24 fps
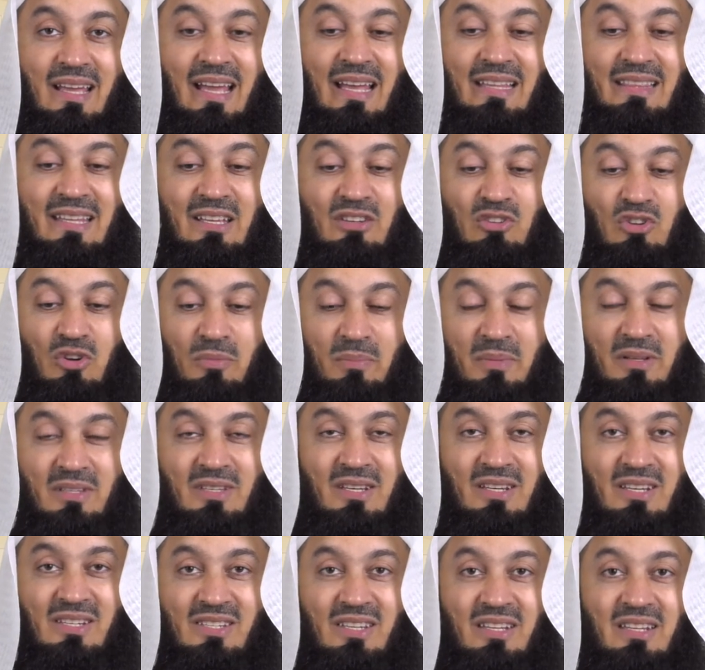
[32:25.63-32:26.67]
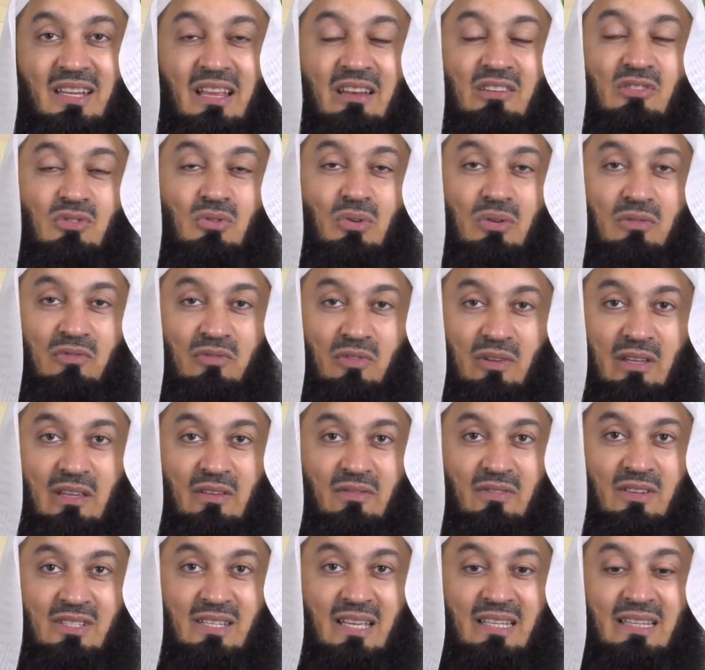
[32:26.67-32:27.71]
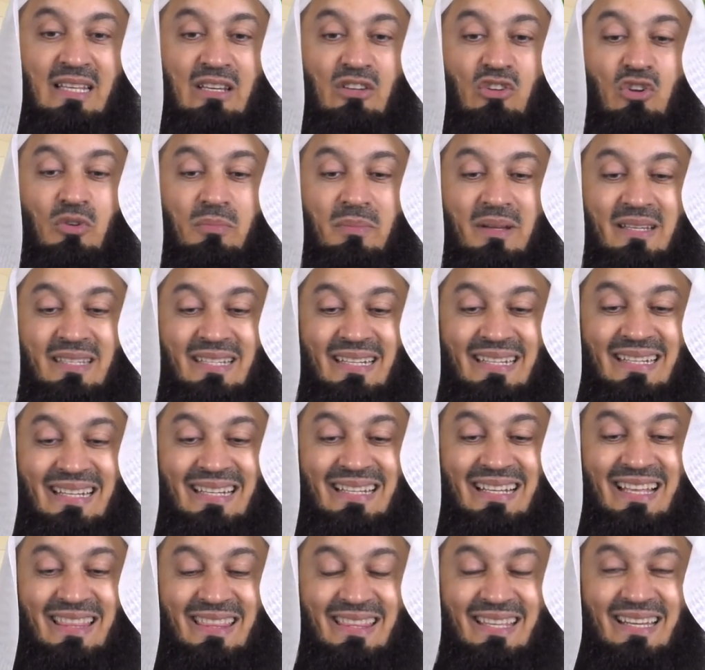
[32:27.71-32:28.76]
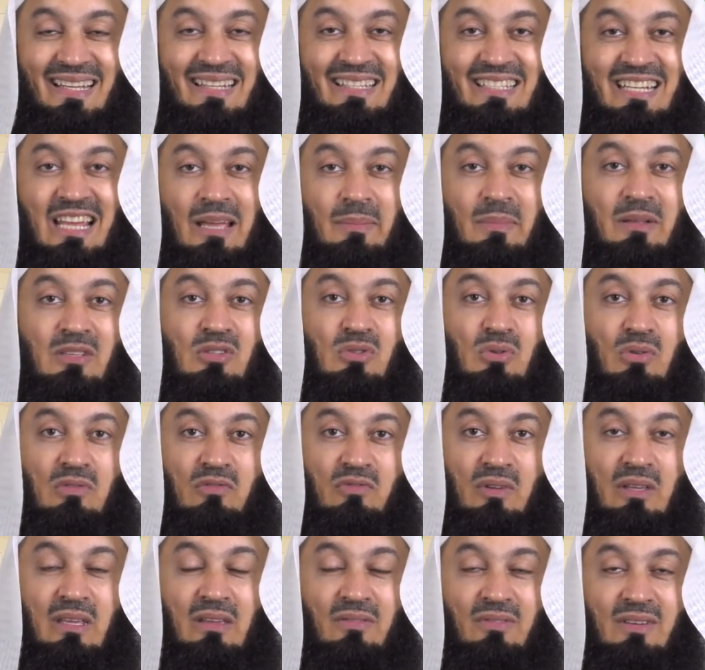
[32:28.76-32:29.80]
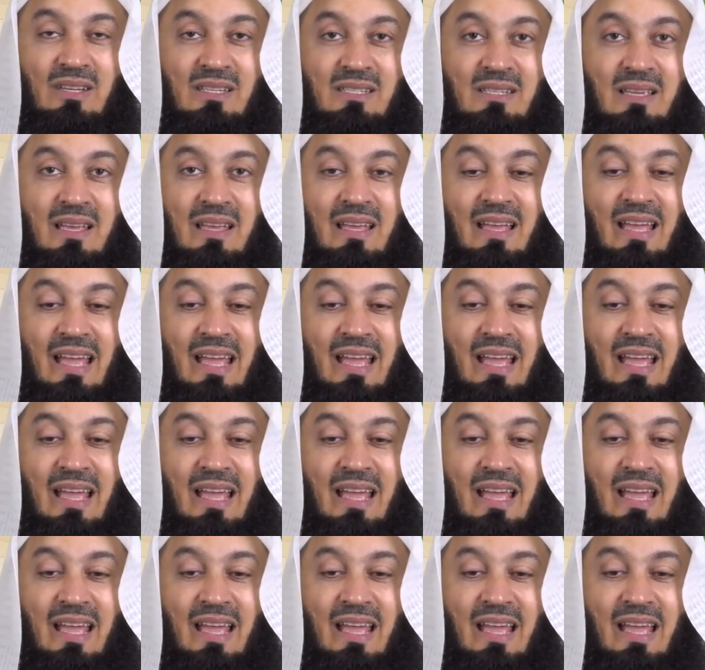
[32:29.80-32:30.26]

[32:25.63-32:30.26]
and then committed a sin and sought forgiveness, and then committed it a third time and sought forgiveness.